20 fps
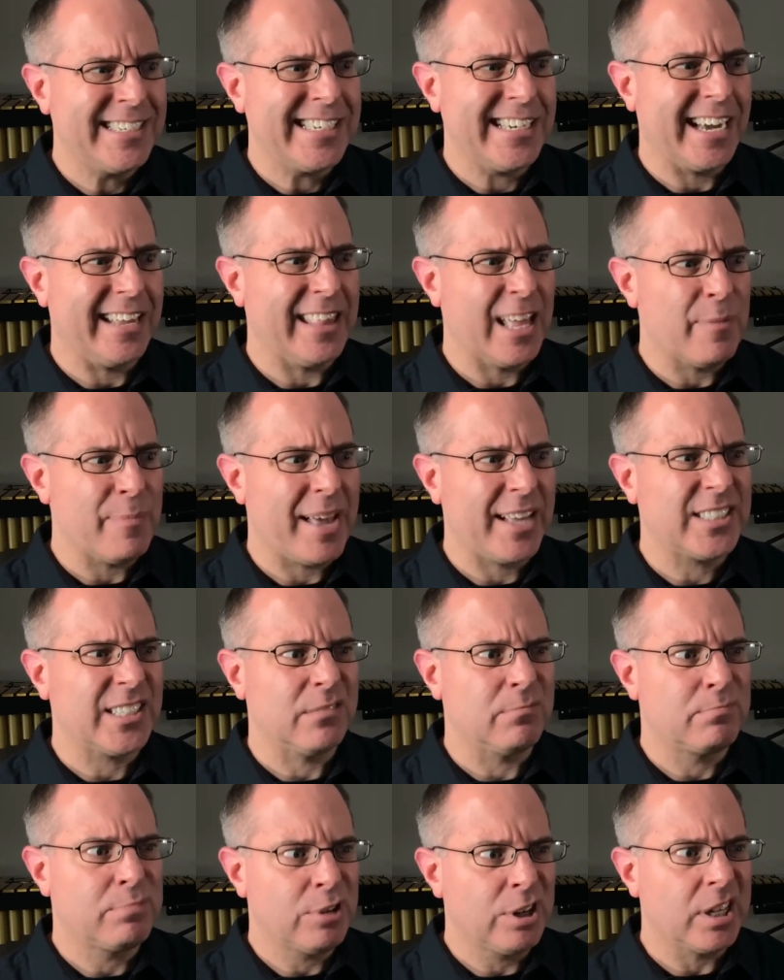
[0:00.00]
and that makes
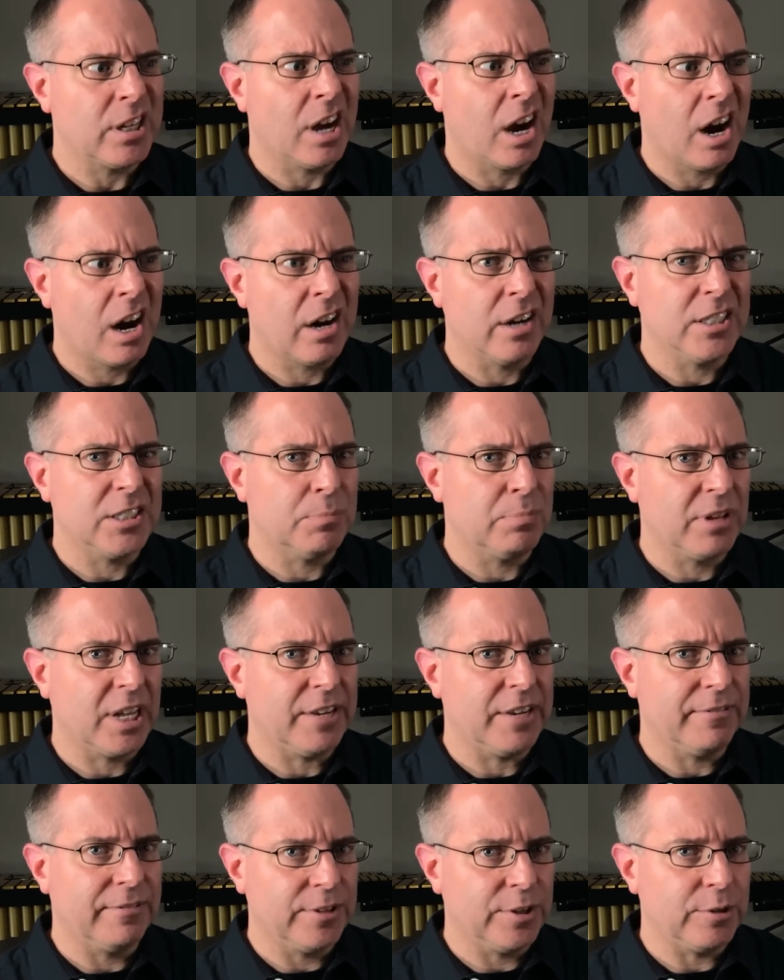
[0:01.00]
it pretty hard to play
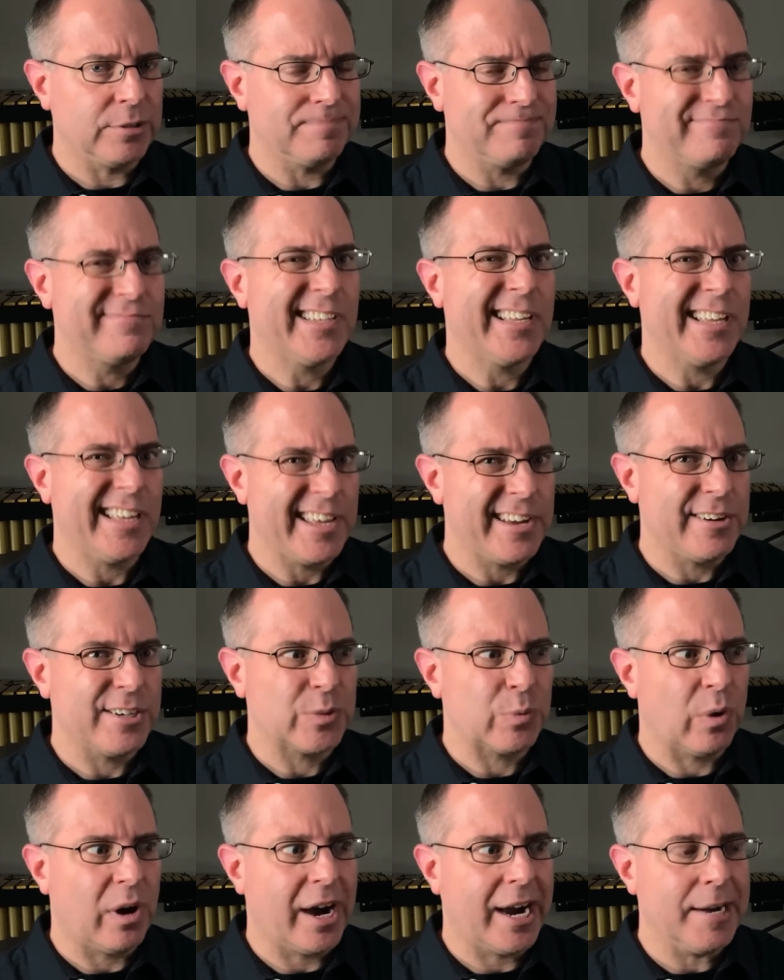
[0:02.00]
flute. Here's
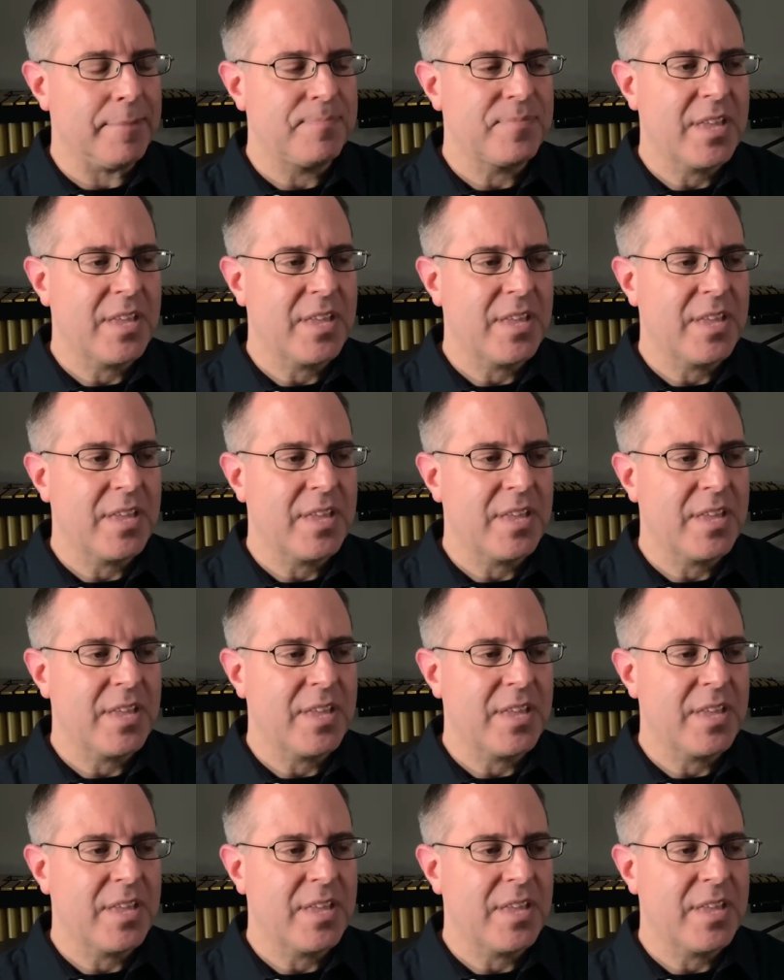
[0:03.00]
why.